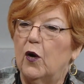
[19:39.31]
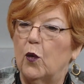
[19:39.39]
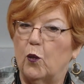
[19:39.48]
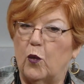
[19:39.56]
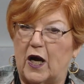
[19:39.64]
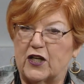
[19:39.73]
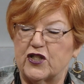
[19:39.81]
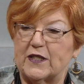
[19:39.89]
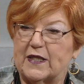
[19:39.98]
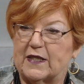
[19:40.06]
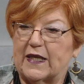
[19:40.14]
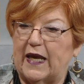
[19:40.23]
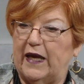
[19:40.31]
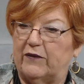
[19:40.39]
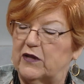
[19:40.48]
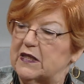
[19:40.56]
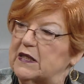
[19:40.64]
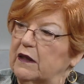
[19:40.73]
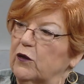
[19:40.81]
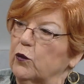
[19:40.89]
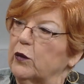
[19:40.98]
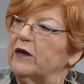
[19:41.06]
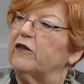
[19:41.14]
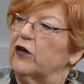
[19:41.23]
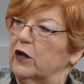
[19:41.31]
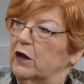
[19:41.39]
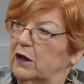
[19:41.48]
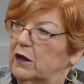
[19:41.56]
washes his canvas in the river